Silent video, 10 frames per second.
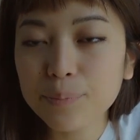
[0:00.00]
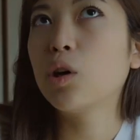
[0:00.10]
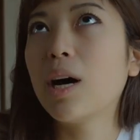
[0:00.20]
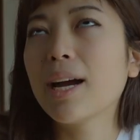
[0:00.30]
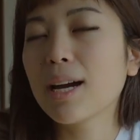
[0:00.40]

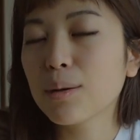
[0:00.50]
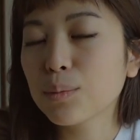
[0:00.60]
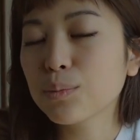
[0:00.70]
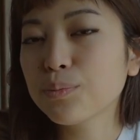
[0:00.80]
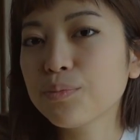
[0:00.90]
Well, I
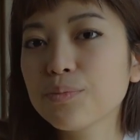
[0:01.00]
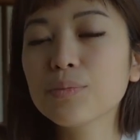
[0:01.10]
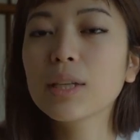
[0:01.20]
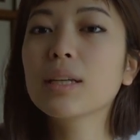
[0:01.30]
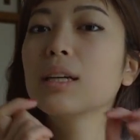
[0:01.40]
am
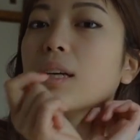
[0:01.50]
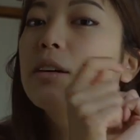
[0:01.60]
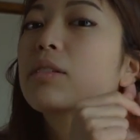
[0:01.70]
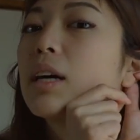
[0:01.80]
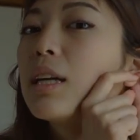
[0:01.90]
thinking
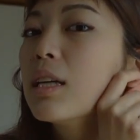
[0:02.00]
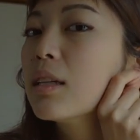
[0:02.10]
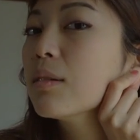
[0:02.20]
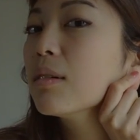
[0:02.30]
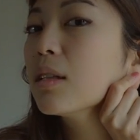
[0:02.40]
of
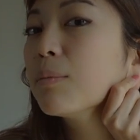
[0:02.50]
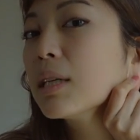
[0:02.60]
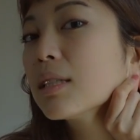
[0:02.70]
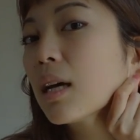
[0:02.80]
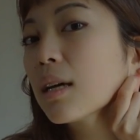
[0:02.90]
getting my
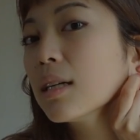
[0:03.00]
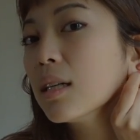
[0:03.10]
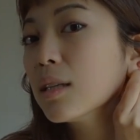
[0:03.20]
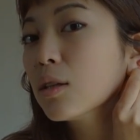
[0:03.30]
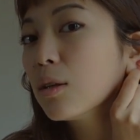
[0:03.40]
second
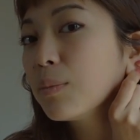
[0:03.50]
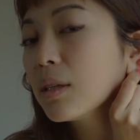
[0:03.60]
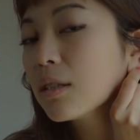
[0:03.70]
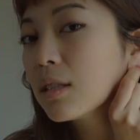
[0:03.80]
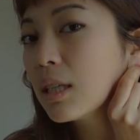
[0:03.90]
and third
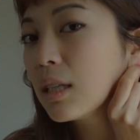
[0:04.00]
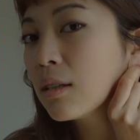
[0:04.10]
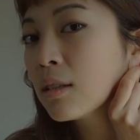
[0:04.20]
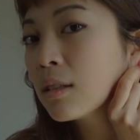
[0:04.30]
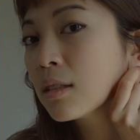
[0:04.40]

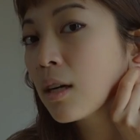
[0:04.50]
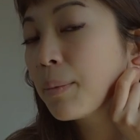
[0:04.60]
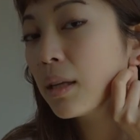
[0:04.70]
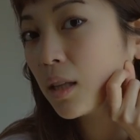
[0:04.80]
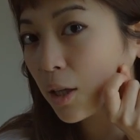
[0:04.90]
piercings on
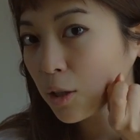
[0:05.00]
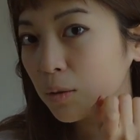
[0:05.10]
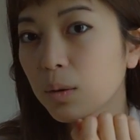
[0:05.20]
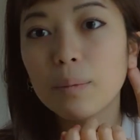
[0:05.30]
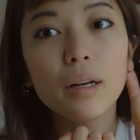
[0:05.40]
my
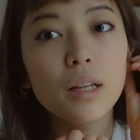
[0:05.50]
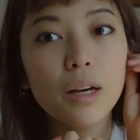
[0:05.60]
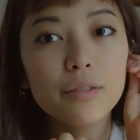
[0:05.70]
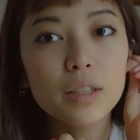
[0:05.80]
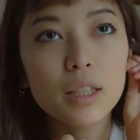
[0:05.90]
lobe, on my
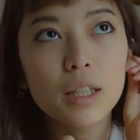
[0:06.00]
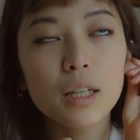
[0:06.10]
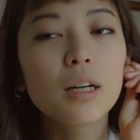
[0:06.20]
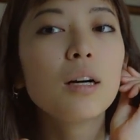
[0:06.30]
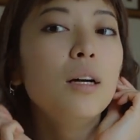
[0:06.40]
left
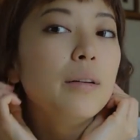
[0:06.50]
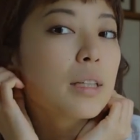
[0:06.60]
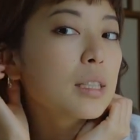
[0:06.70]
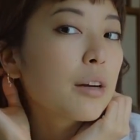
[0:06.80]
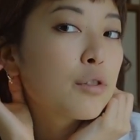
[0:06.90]
ear,
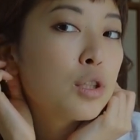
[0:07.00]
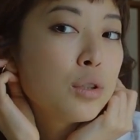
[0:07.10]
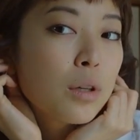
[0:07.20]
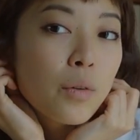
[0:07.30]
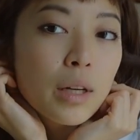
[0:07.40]
because I have
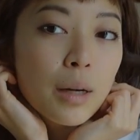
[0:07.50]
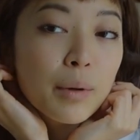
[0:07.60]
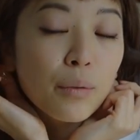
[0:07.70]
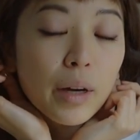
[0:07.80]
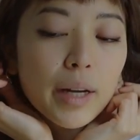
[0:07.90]
two already on
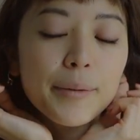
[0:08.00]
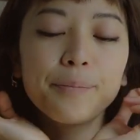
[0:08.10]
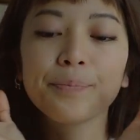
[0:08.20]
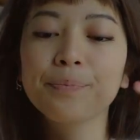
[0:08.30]
my right.